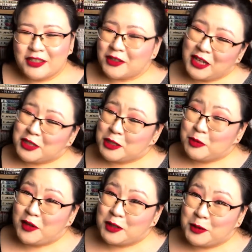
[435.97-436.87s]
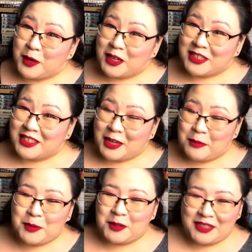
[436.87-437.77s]
so let's just move on to question
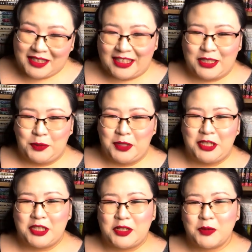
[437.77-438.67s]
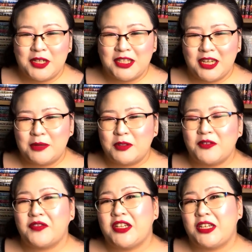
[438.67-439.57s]
number six, which is what types
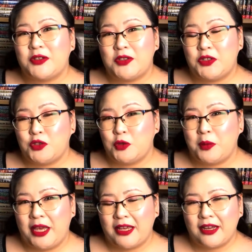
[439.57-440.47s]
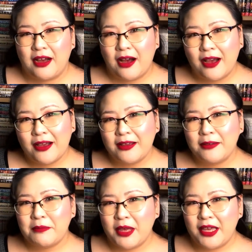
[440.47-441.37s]
of videos do you make?
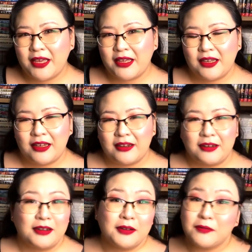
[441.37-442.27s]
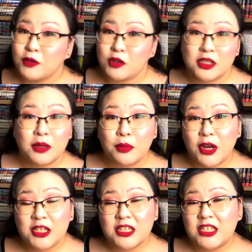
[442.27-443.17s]
I make uh, first
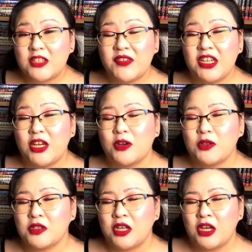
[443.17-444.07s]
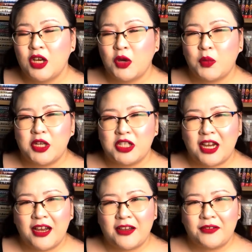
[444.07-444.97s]
impressions videos, which
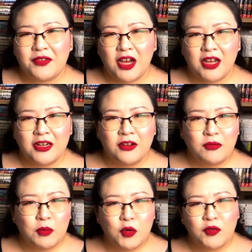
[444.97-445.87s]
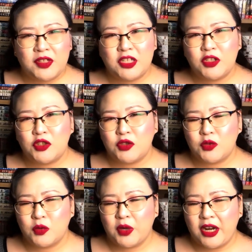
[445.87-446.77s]
I've kind of moved
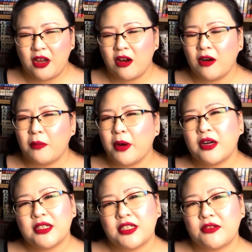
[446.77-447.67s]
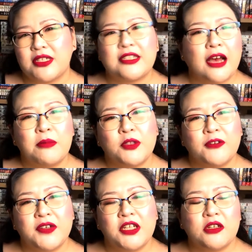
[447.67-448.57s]
into what I call manga series
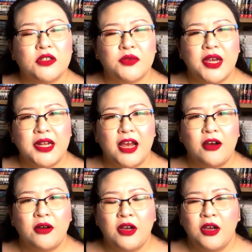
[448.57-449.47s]
sampler videos right now.